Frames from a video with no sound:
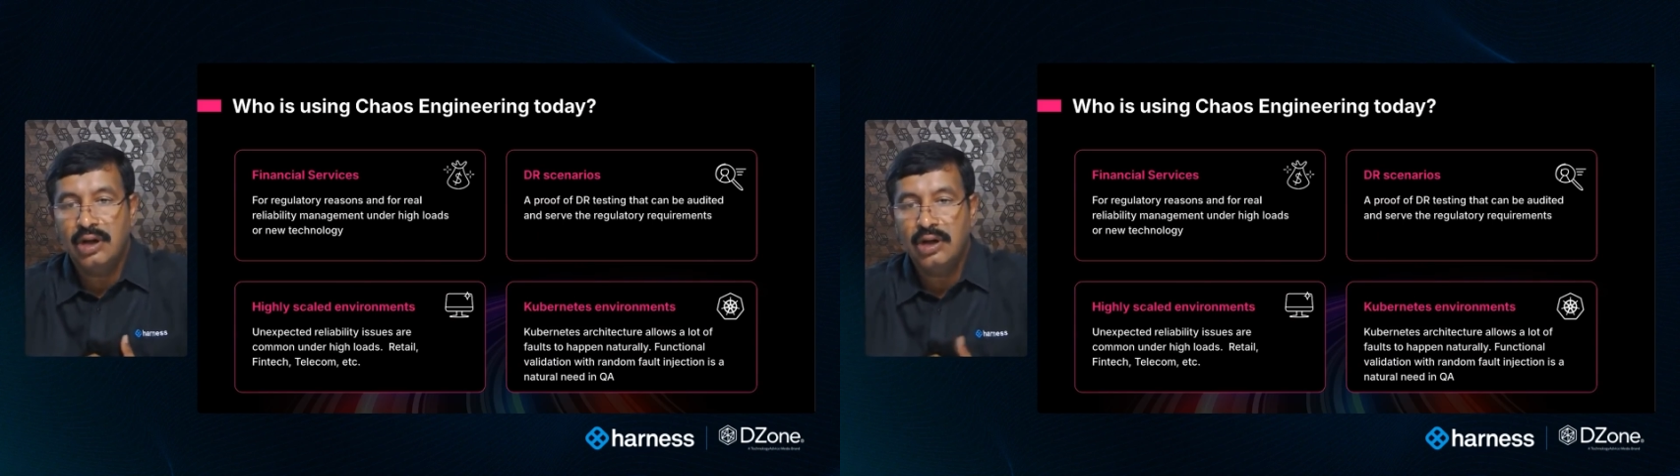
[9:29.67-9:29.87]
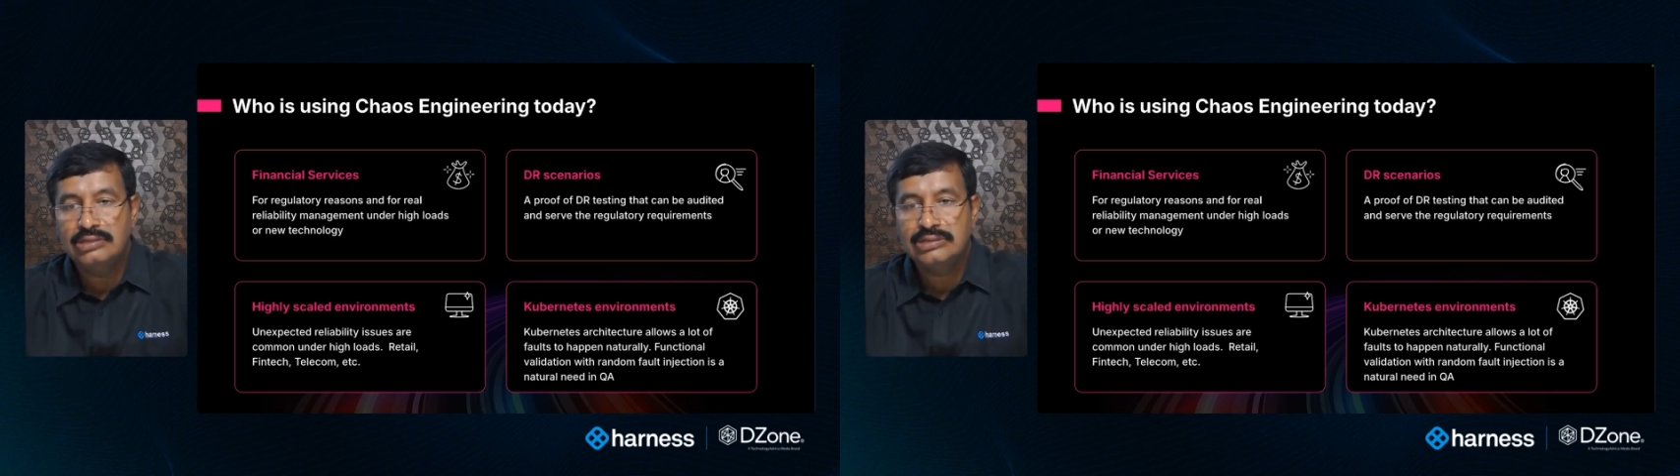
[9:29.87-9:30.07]

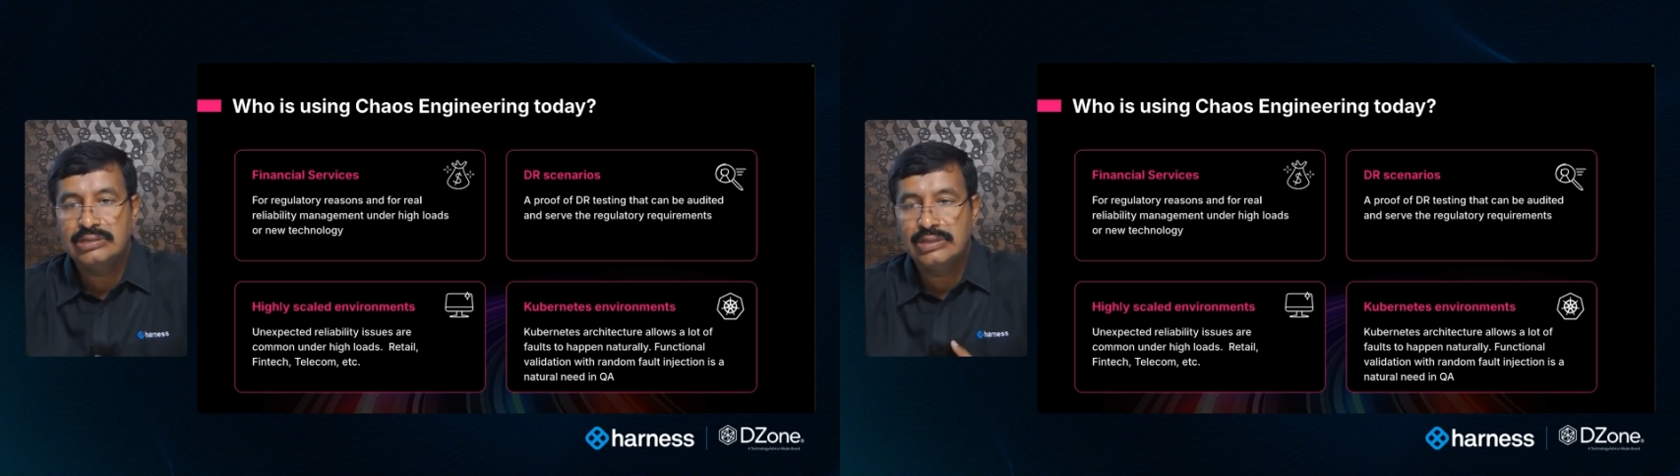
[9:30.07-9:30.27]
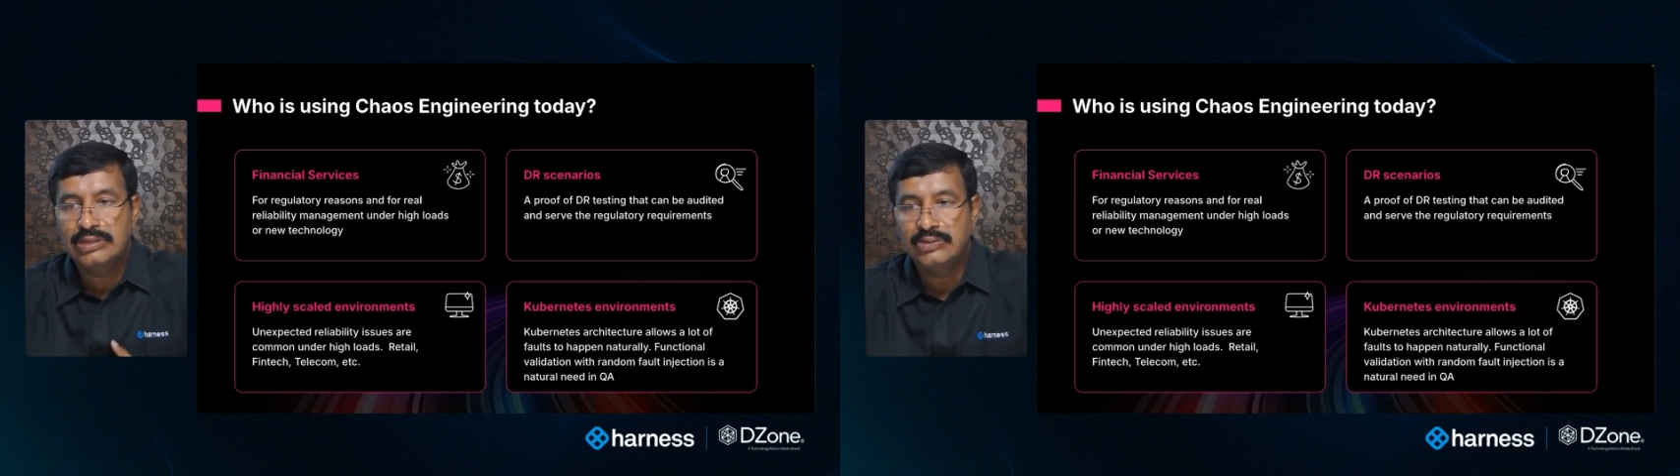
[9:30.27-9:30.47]

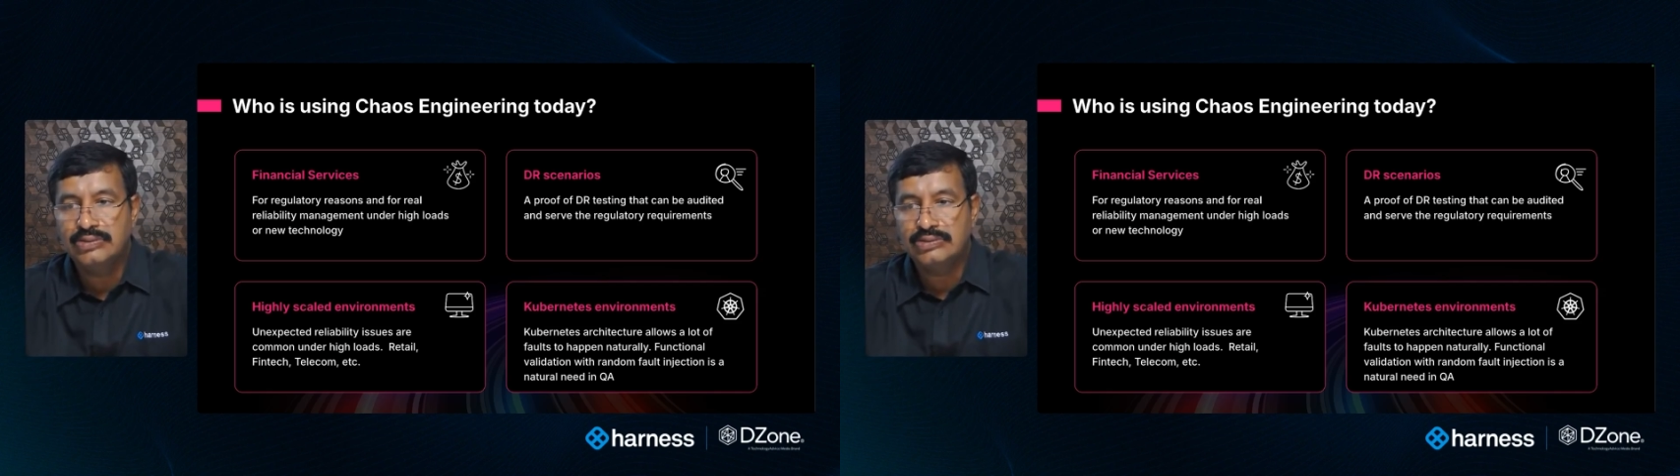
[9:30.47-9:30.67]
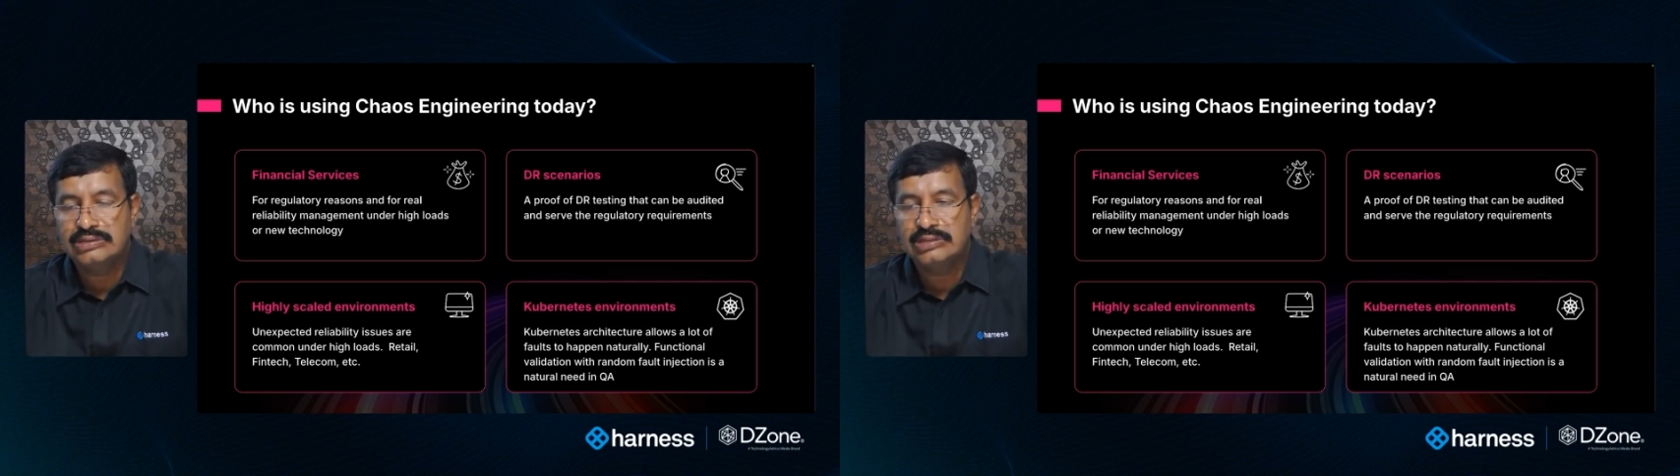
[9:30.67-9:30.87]
also
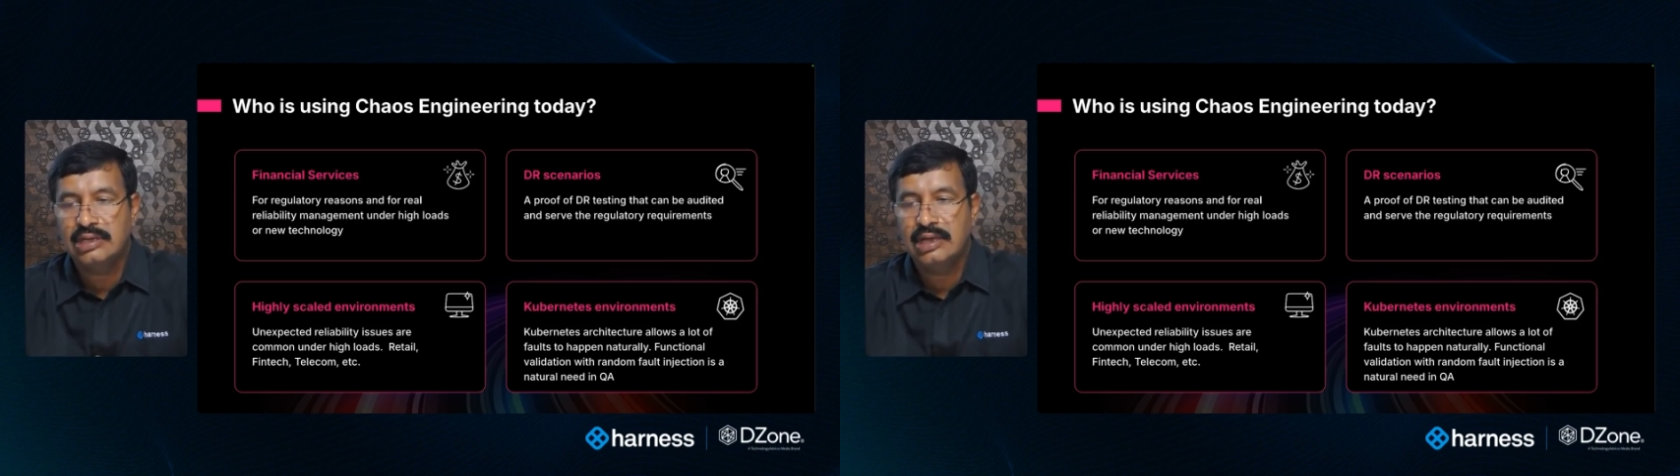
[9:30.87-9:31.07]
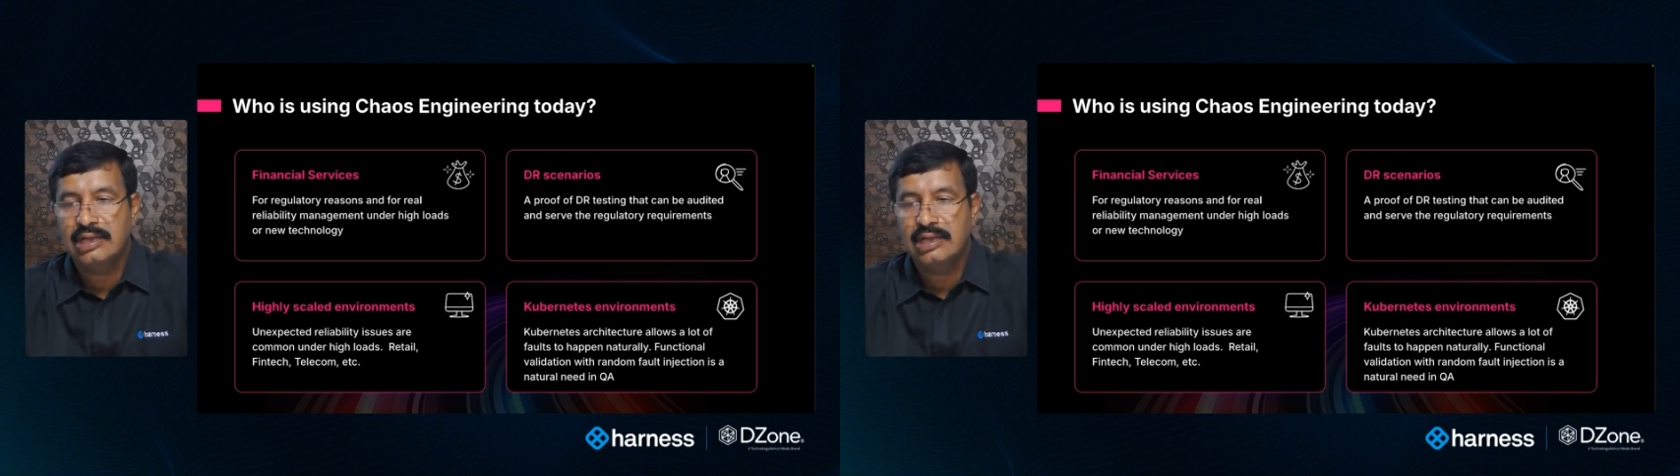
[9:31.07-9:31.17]
used